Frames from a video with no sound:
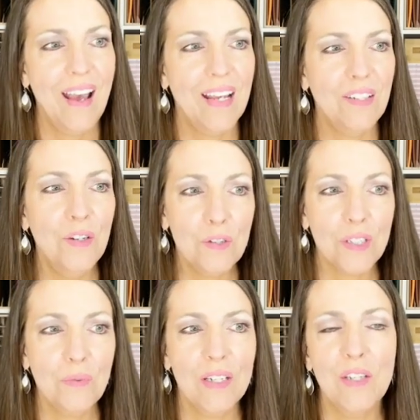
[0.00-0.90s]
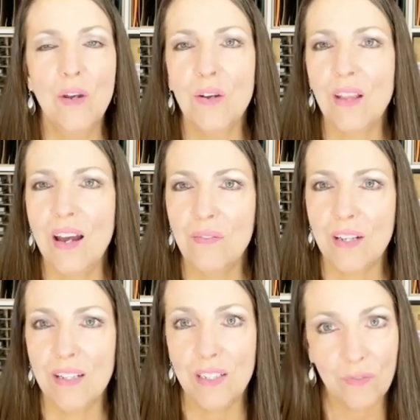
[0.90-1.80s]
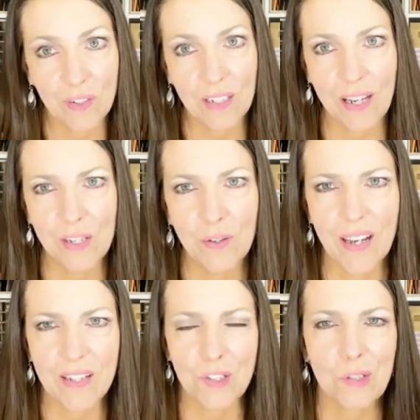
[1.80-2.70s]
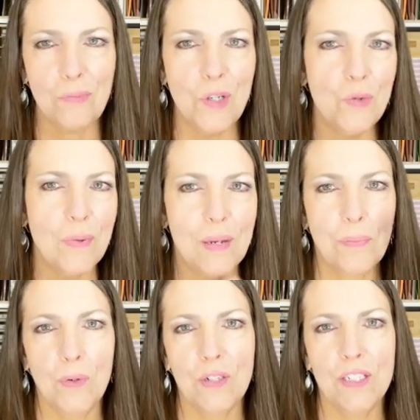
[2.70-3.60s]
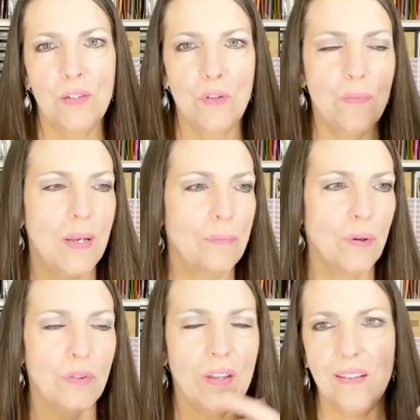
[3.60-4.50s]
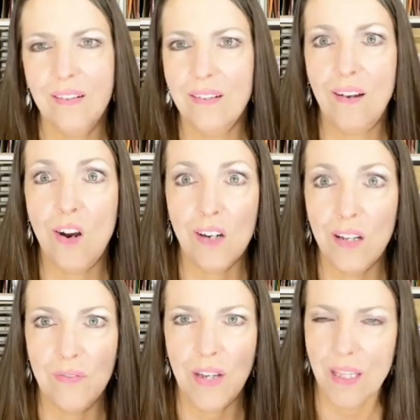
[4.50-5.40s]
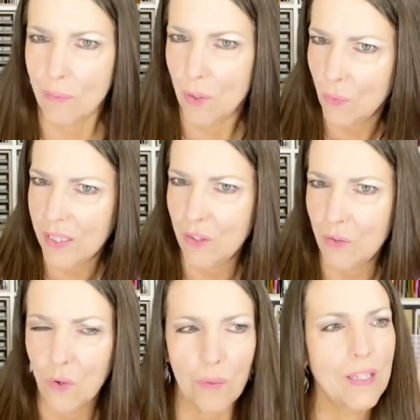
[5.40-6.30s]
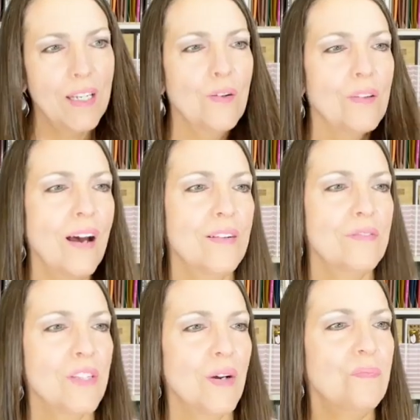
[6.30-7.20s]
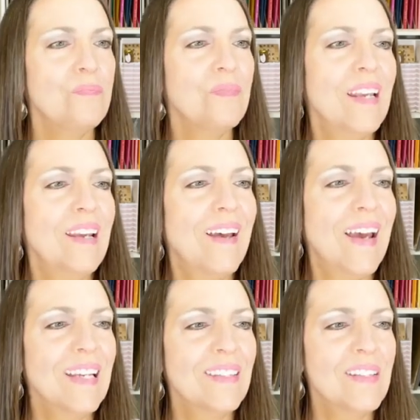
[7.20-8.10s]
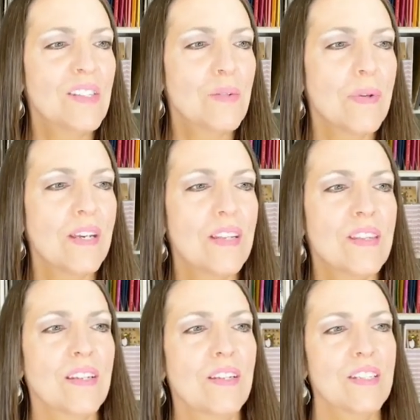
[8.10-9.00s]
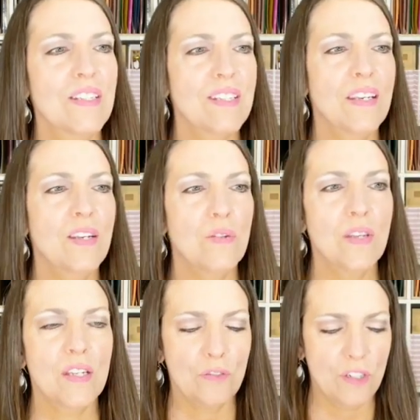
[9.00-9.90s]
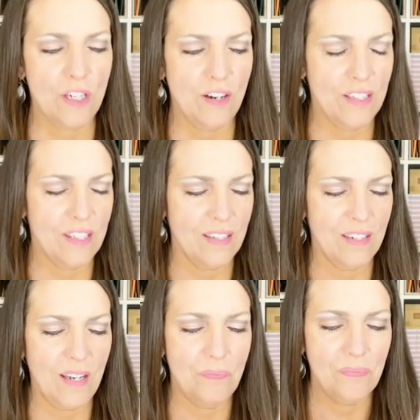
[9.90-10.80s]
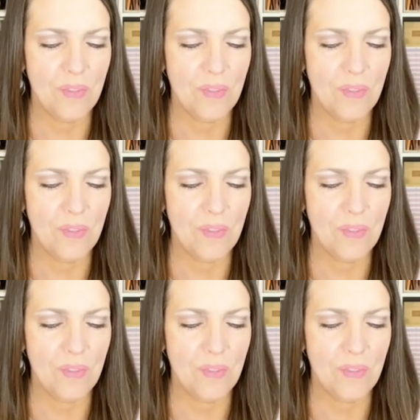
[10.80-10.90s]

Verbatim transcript: And usually when you go live on a different day, you catch some new people or different people that aren't available when you normally go live. So, hey, Elizabeth, good to see you. Thanks for sharing, Cindy.